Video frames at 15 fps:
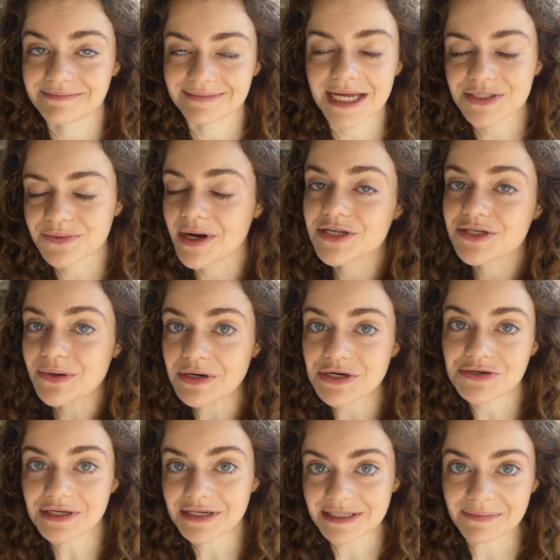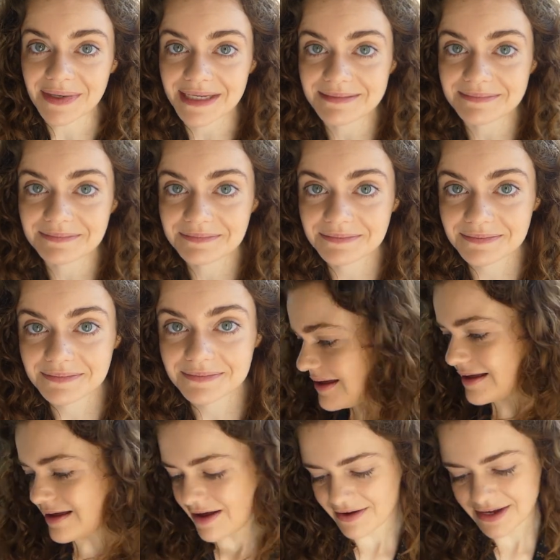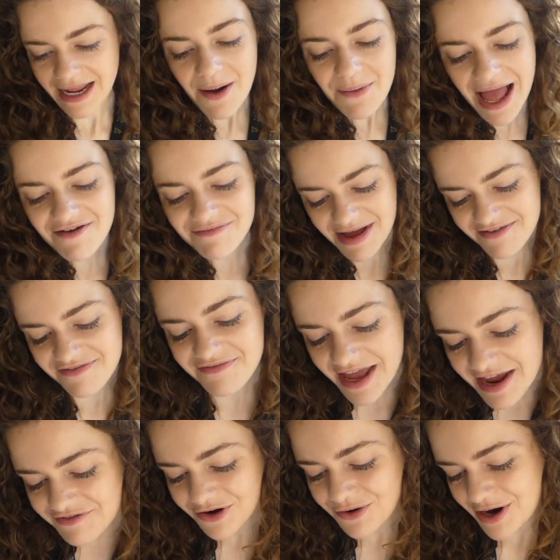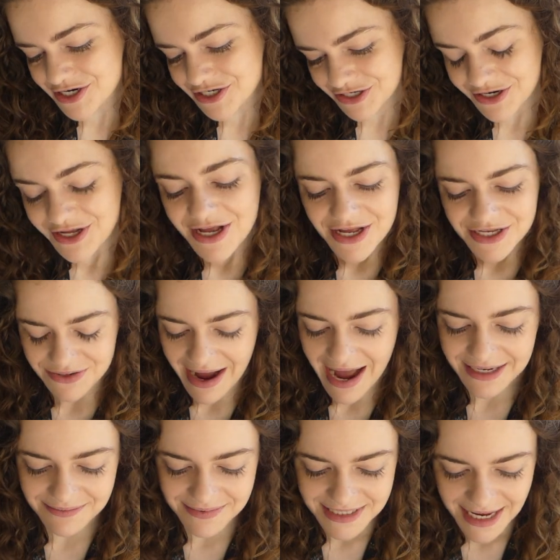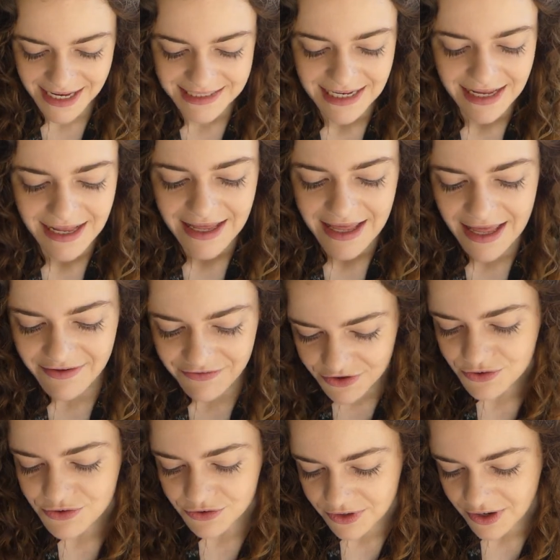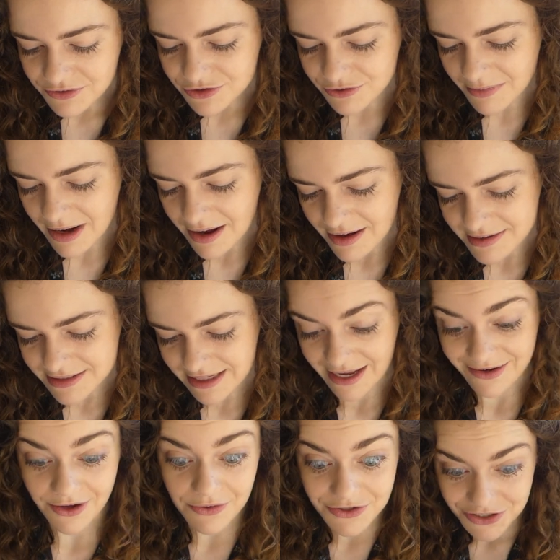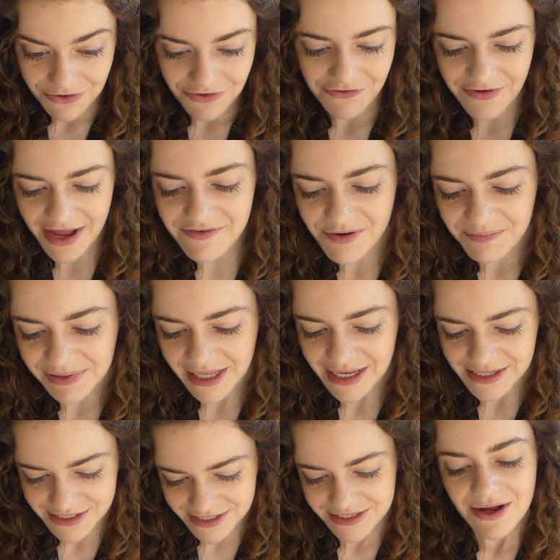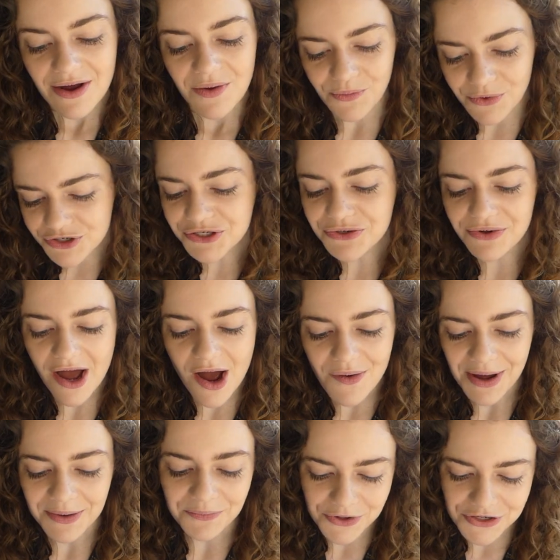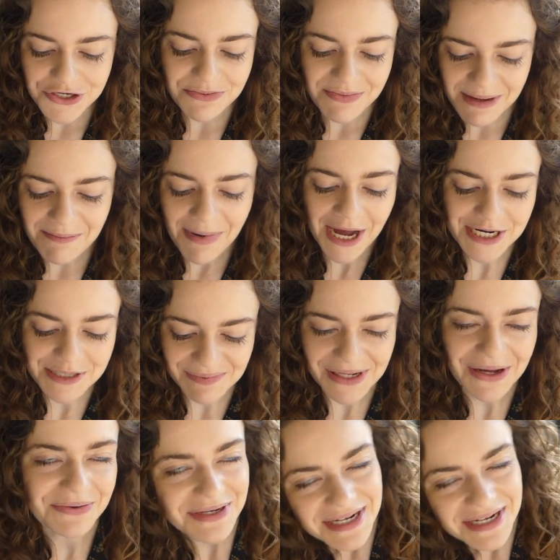That's why it's so interesting to me. Okay, now we have my favorite question. So Adam says, if you could go to Mars and go to your favorite place, would you go and would you be mind blown?